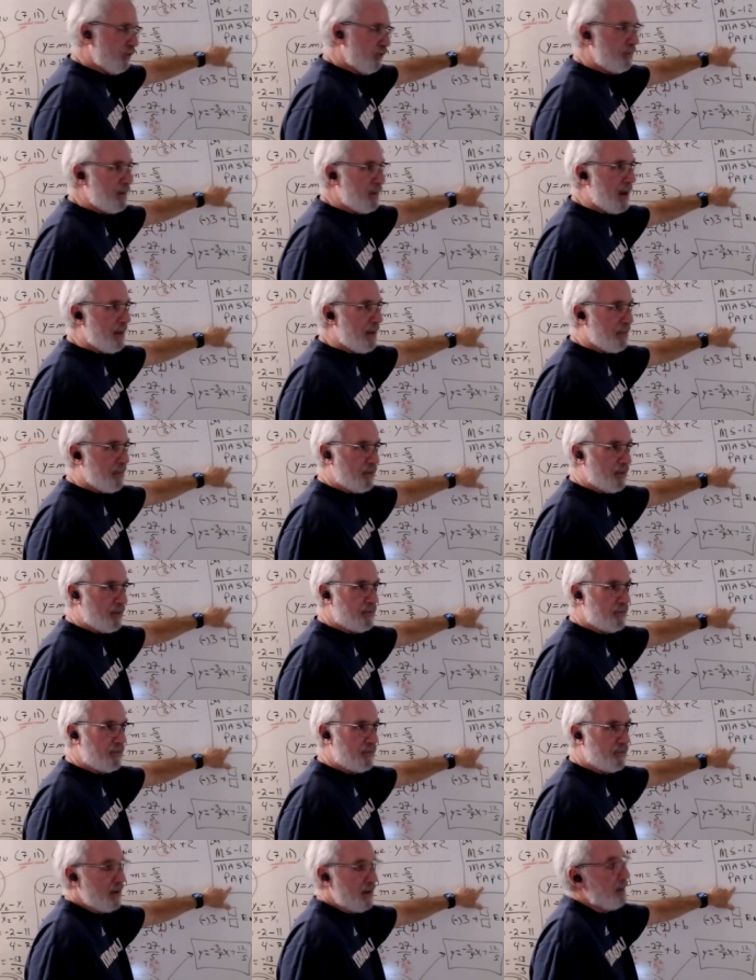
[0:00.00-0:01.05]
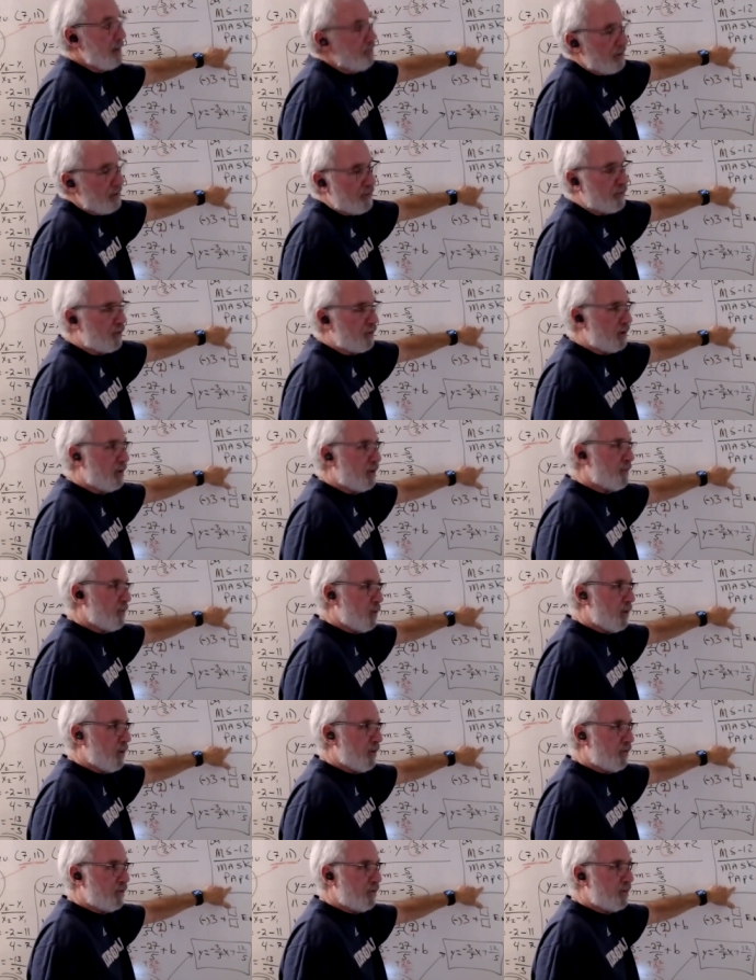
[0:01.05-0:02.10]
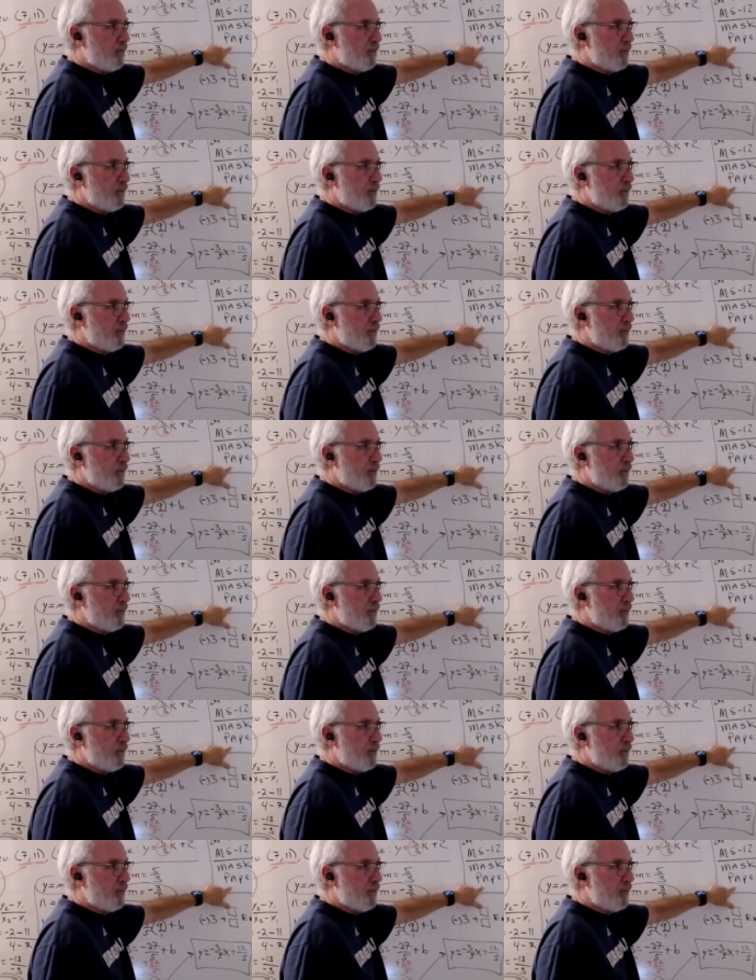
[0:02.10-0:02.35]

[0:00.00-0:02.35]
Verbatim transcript: some paper and pencil, of course.